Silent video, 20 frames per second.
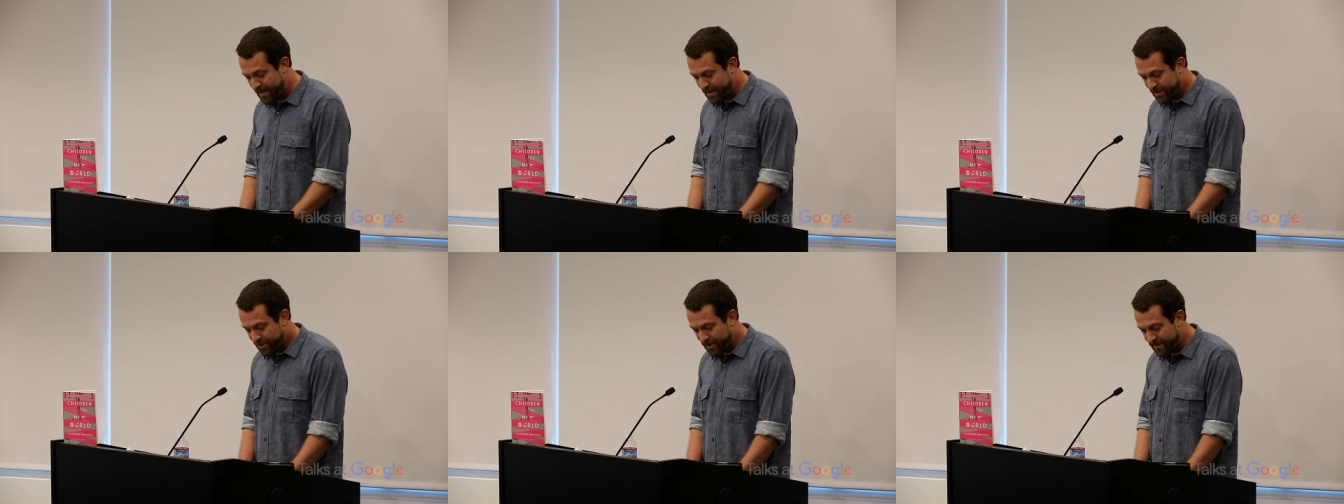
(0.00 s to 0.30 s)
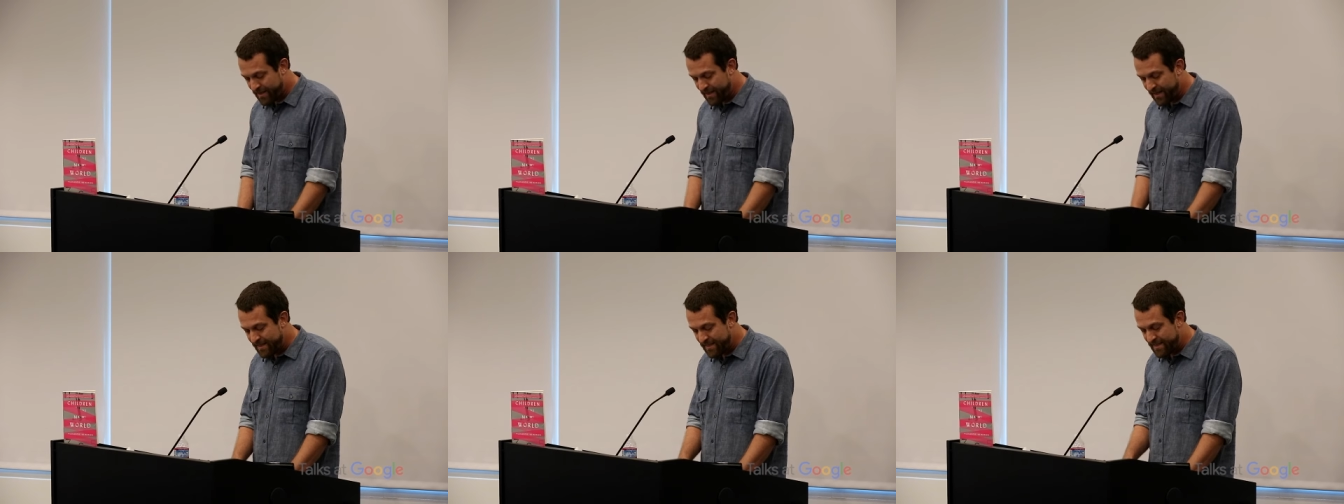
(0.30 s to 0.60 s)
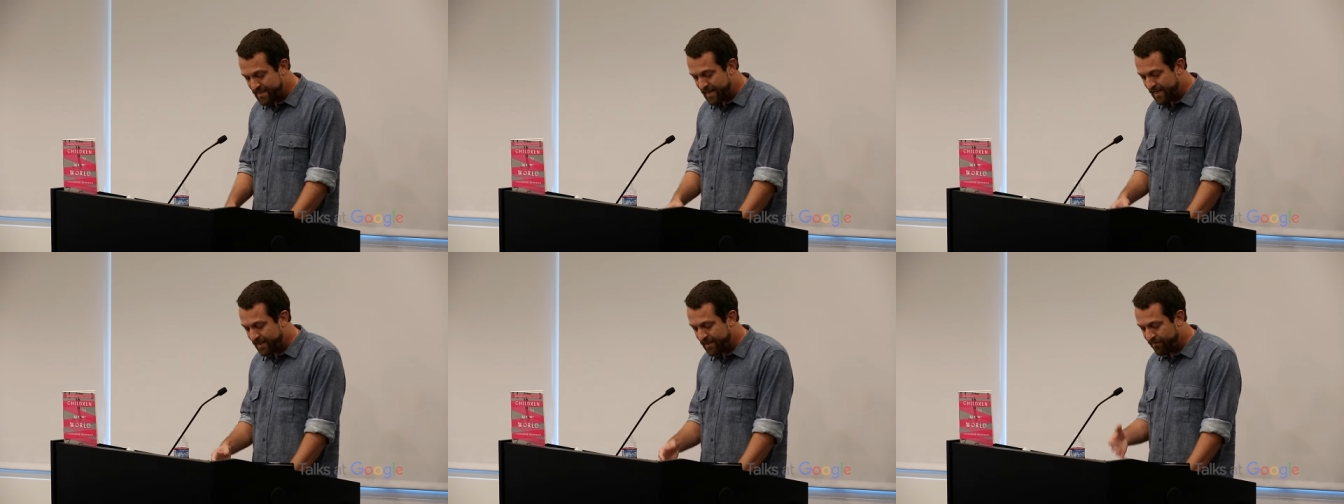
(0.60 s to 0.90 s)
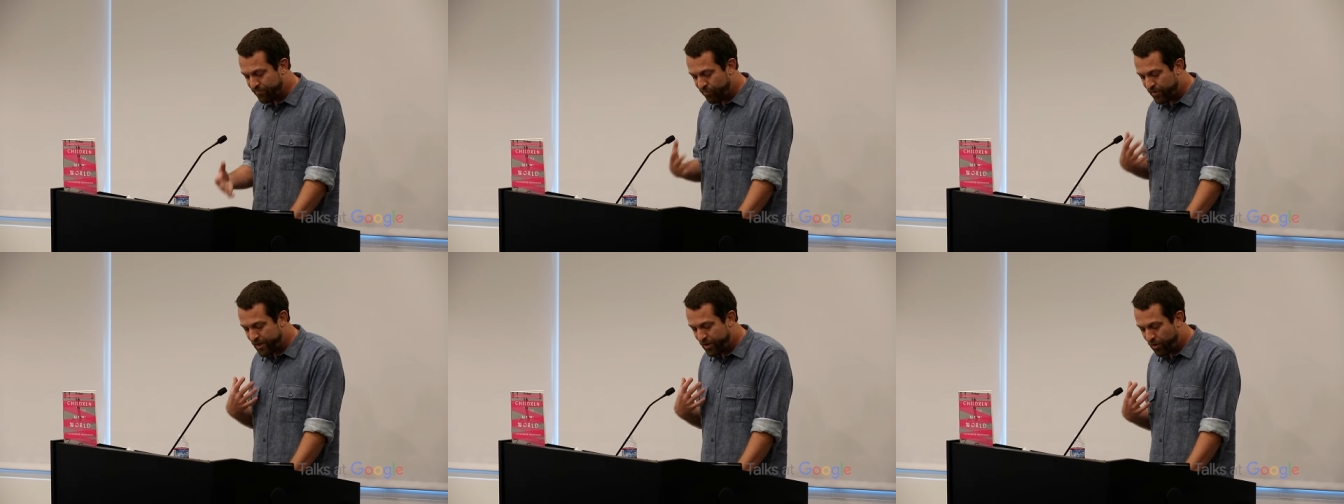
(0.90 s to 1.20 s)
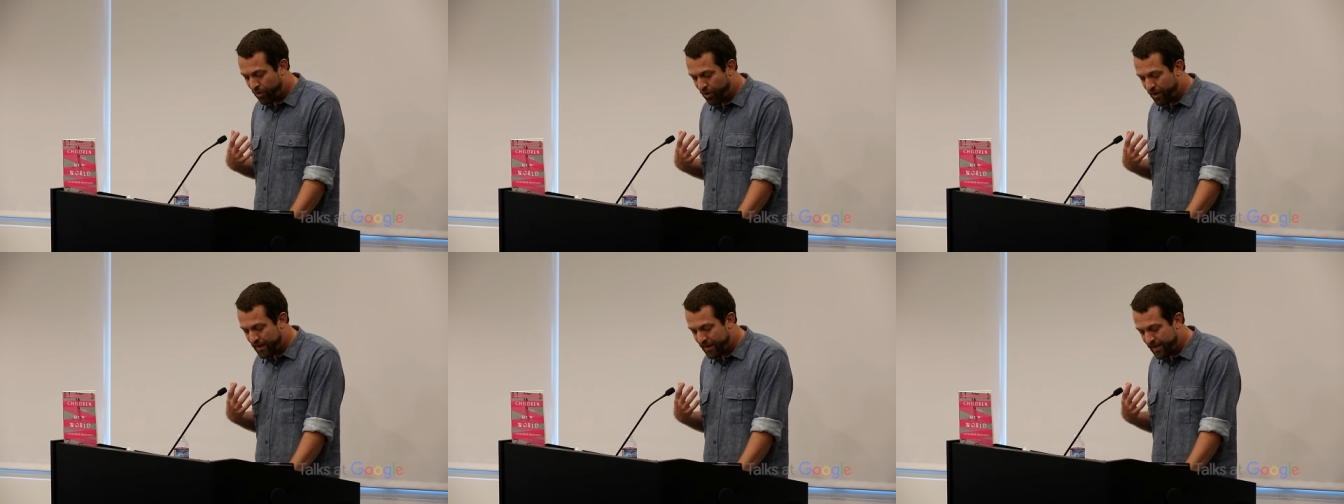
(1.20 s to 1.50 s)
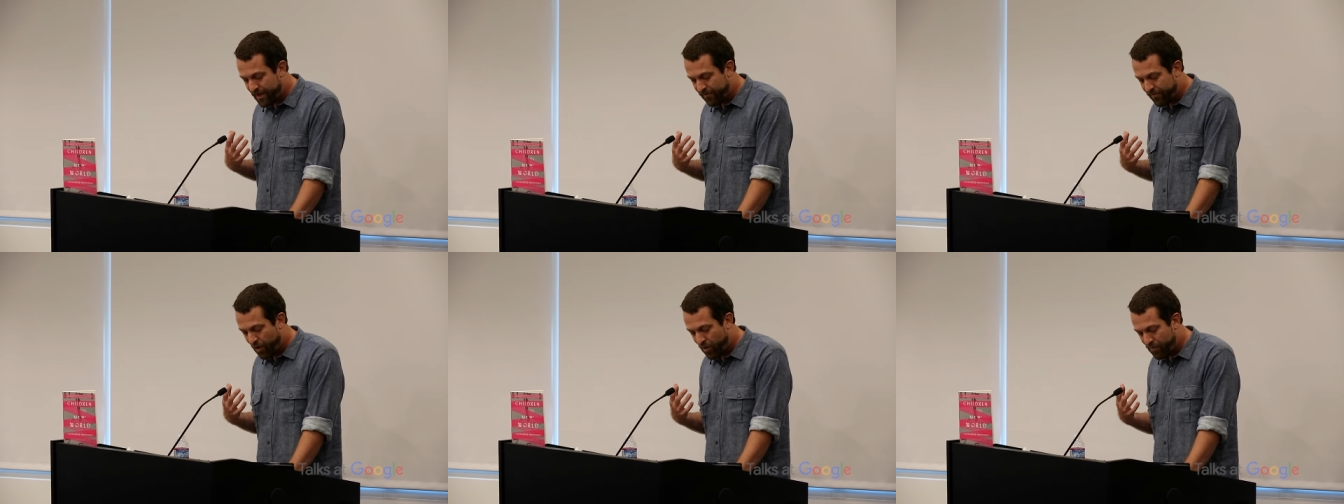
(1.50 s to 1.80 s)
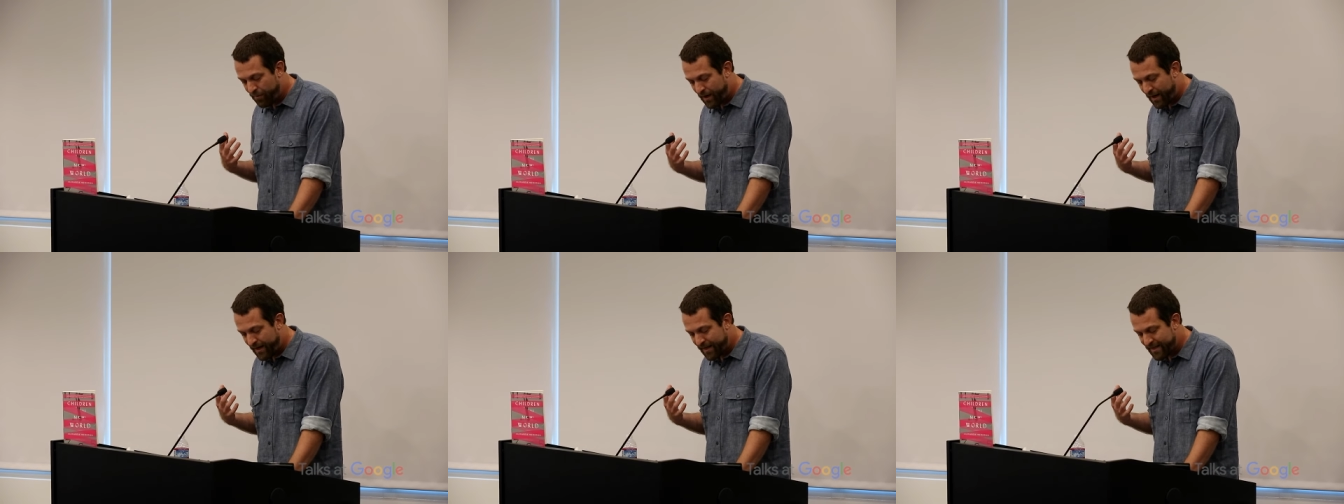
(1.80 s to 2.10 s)
just an instinctive recoiling of our
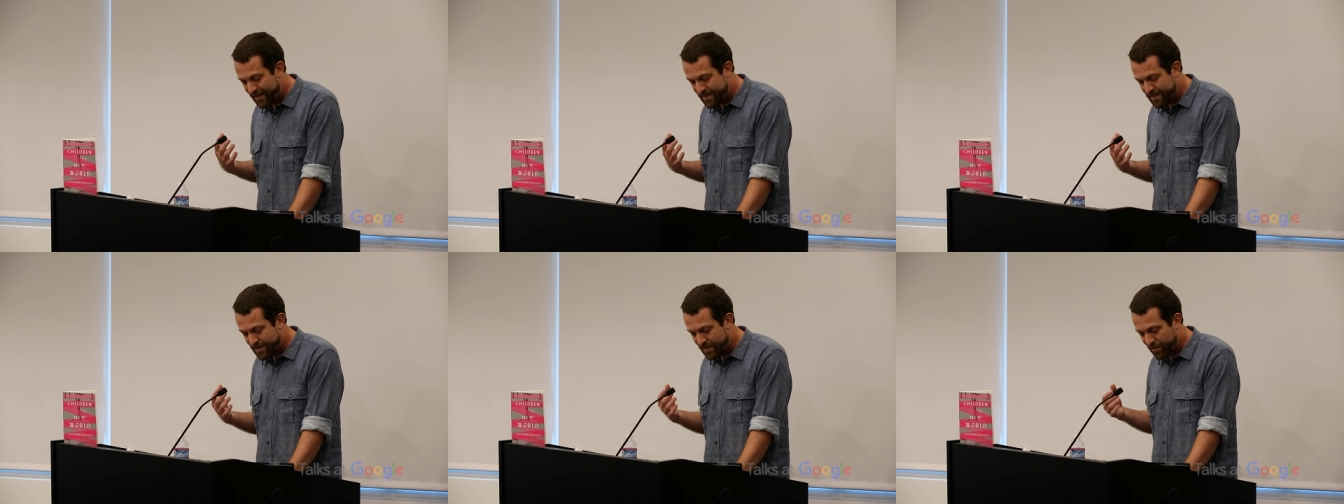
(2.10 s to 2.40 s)
bodies,